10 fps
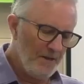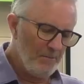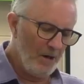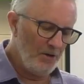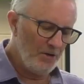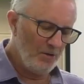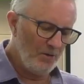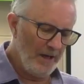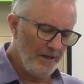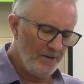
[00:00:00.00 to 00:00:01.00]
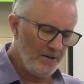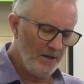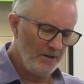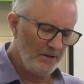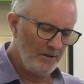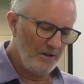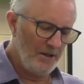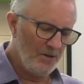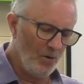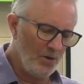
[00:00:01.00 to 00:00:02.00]
The emotional nature
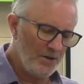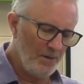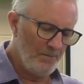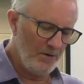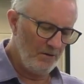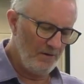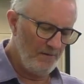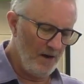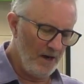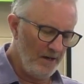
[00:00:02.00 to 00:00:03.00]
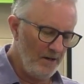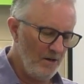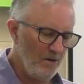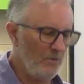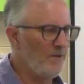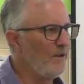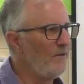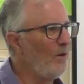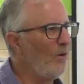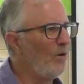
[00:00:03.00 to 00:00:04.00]
is also purified within
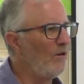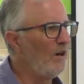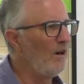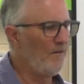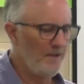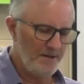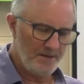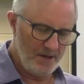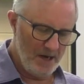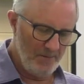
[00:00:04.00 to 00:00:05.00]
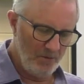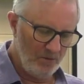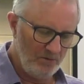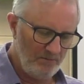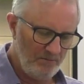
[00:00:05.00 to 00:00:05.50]
the aura of the disciple.